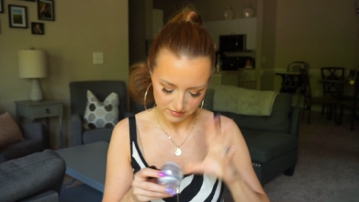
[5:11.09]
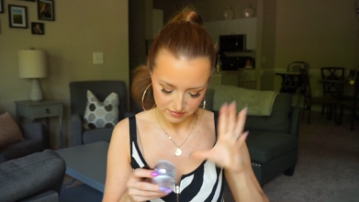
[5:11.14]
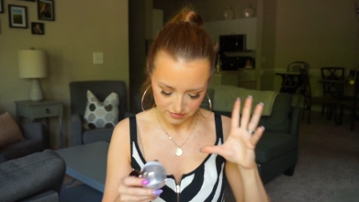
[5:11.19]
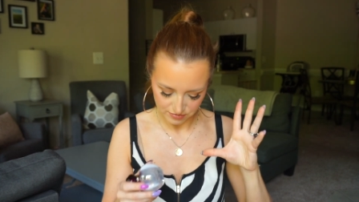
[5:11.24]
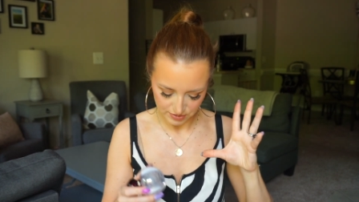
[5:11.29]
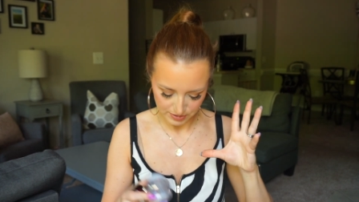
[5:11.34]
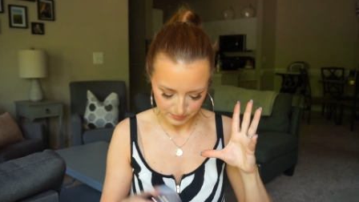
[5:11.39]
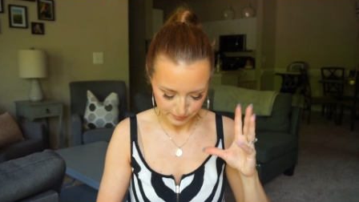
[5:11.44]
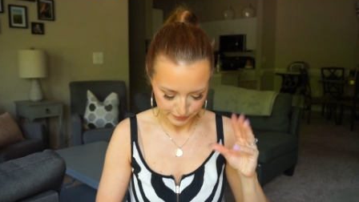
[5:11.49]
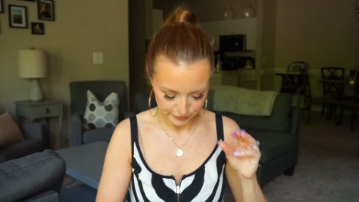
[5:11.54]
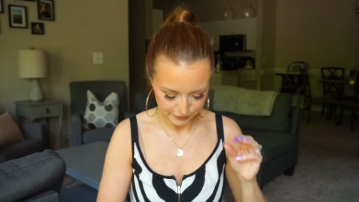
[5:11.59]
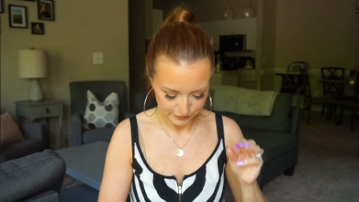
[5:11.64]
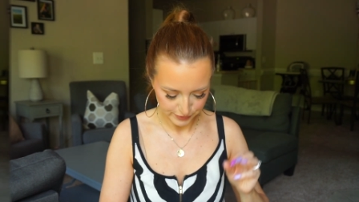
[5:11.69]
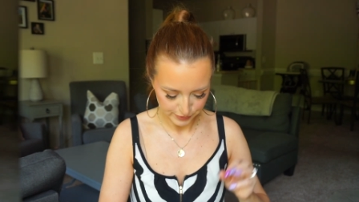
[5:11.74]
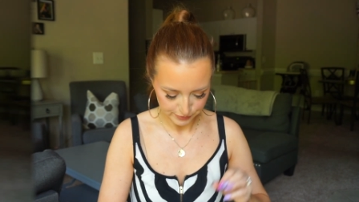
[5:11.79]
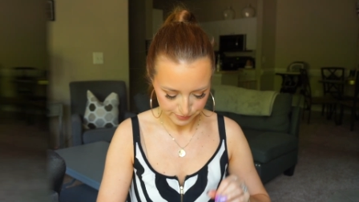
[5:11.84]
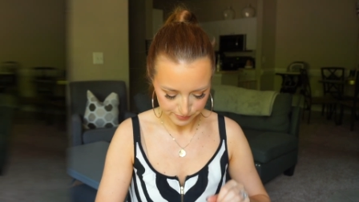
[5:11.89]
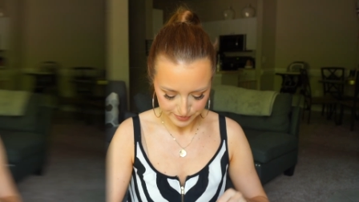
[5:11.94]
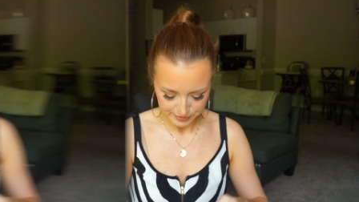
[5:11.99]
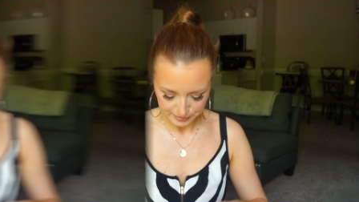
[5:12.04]
great
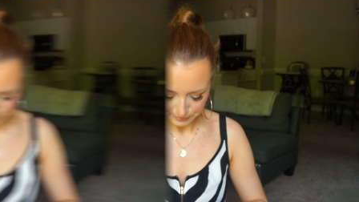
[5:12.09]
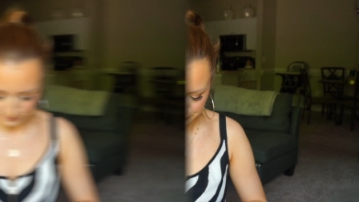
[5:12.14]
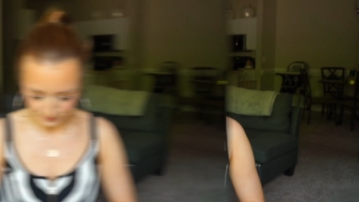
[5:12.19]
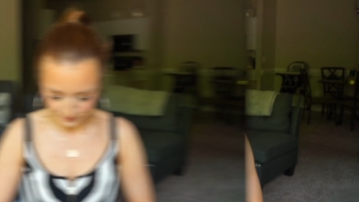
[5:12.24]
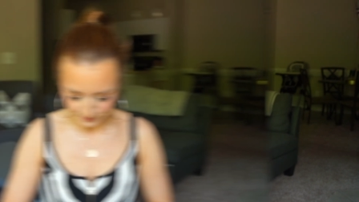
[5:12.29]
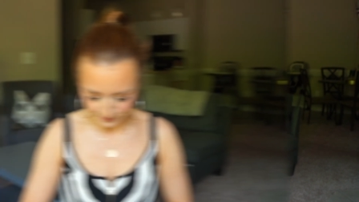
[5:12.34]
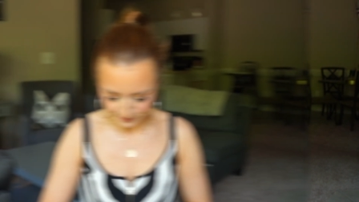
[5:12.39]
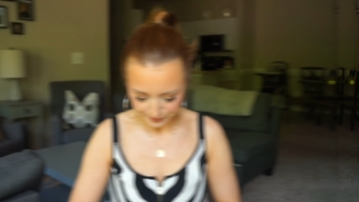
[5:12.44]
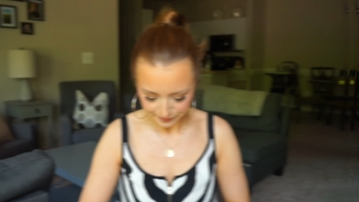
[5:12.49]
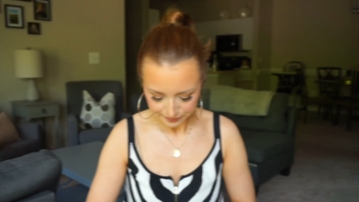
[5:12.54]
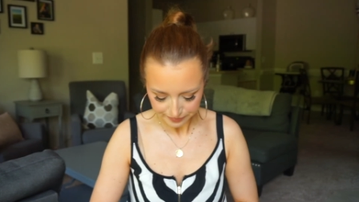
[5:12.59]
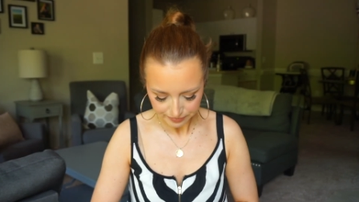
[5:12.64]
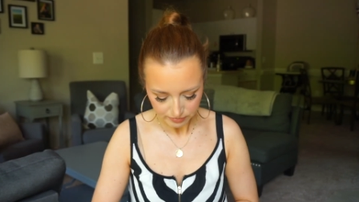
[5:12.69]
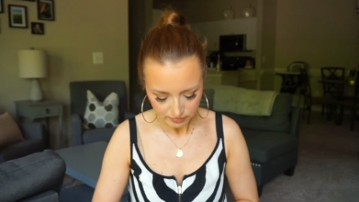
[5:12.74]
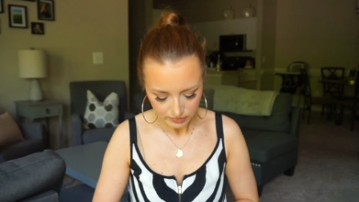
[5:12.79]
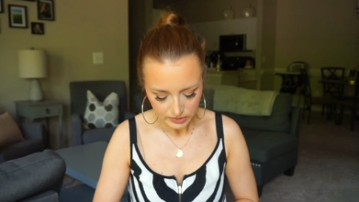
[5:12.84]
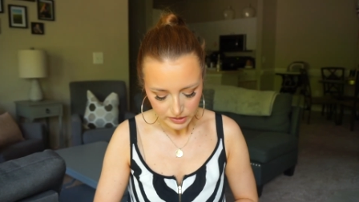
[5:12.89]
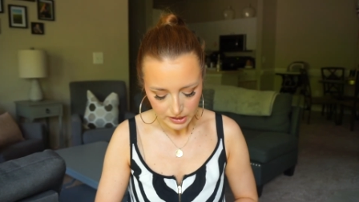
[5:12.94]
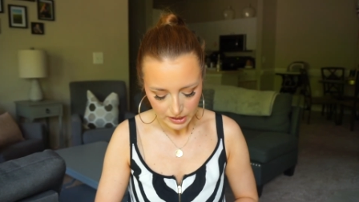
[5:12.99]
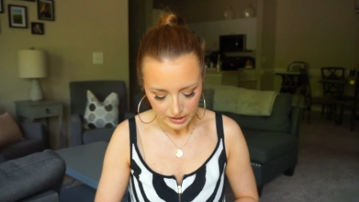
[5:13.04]
perfumes.
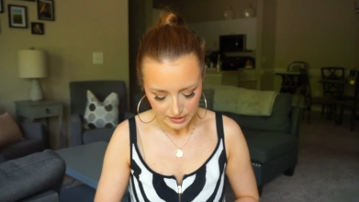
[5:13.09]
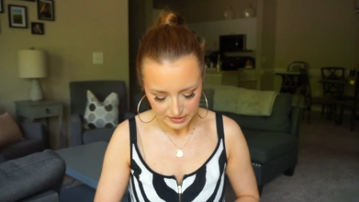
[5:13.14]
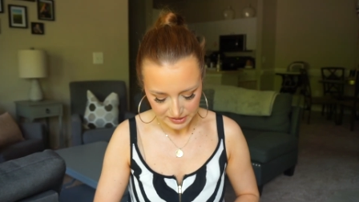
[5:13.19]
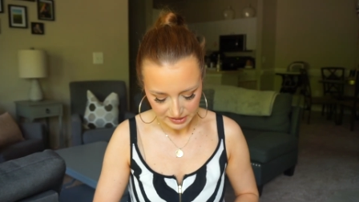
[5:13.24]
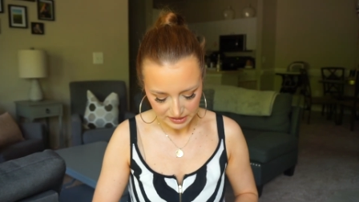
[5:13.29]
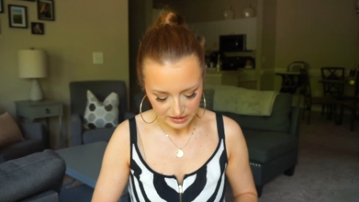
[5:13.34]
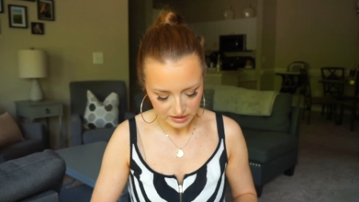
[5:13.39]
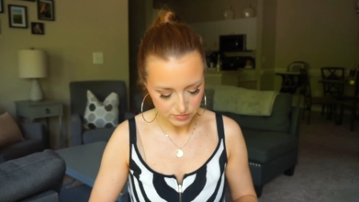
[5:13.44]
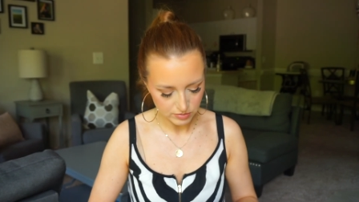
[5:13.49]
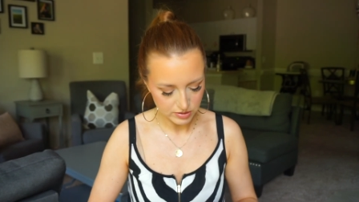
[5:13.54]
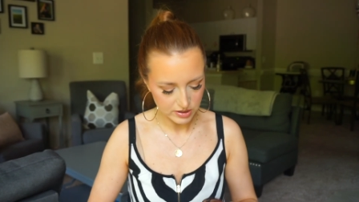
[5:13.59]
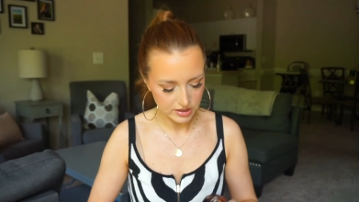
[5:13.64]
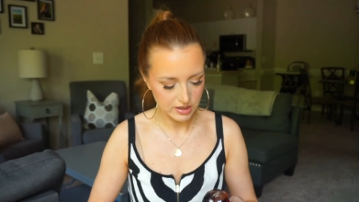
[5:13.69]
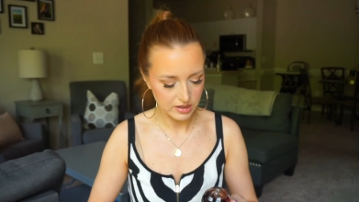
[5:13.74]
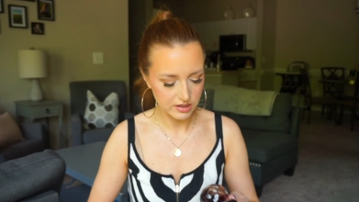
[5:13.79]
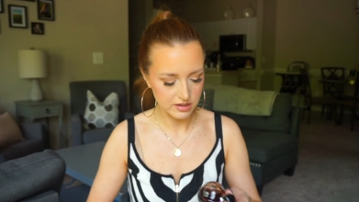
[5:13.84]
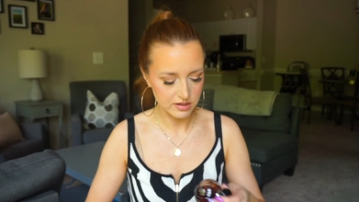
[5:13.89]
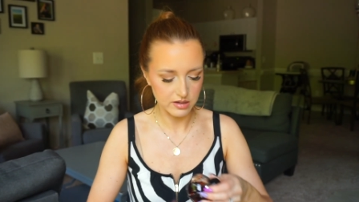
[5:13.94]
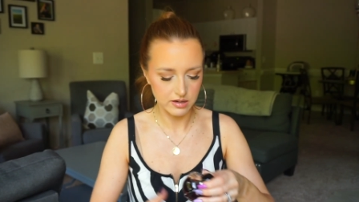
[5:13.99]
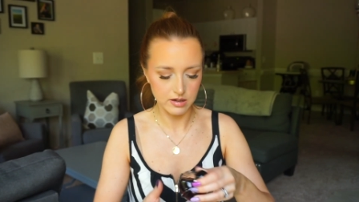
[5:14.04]
The next one
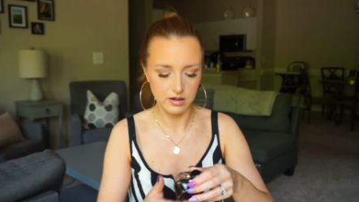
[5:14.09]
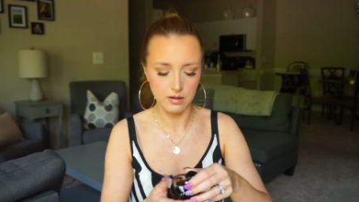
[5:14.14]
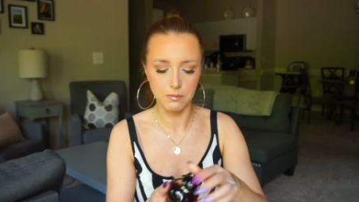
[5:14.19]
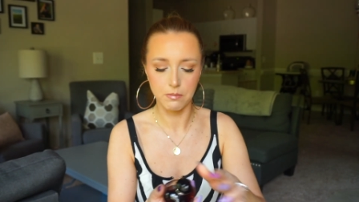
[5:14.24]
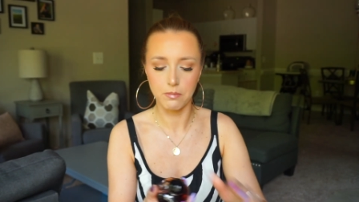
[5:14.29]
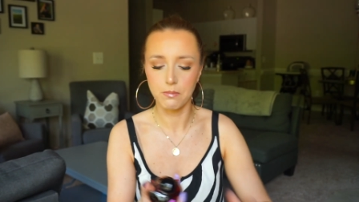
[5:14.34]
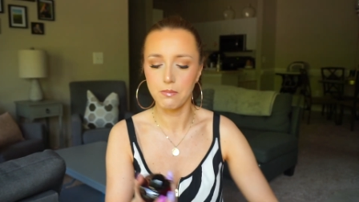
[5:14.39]
is uh,